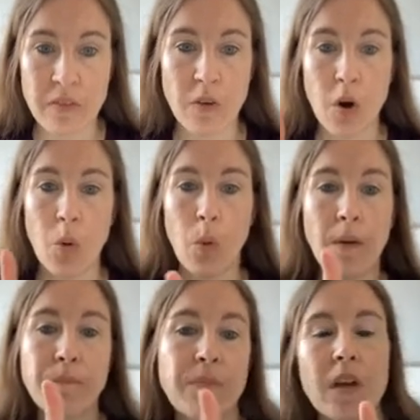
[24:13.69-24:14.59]
one,
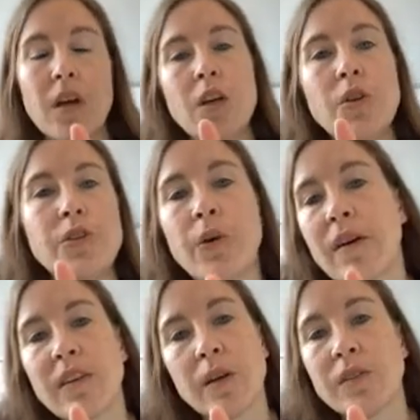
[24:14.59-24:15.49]
you still have
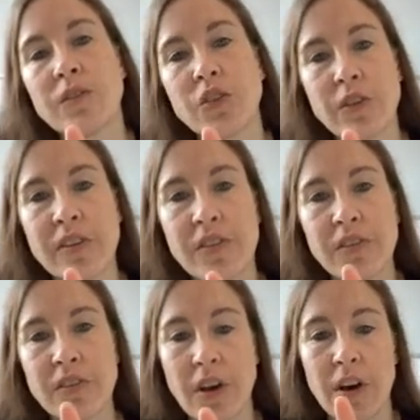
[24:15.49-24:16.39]
loads of stressors
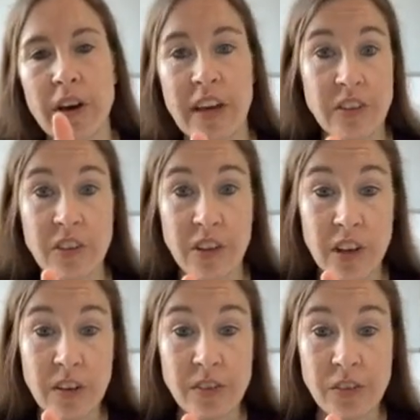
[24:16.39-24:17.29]
hitting your
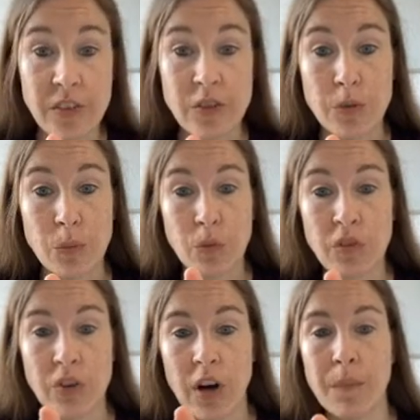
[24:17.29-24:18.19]
nervous system all the
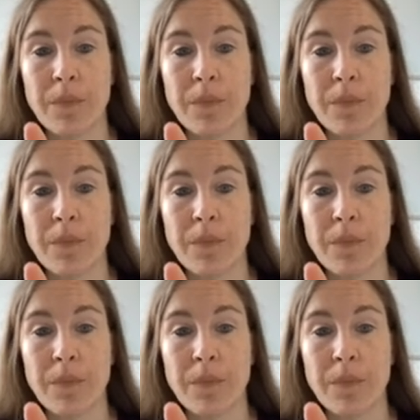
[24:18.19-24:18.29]
time.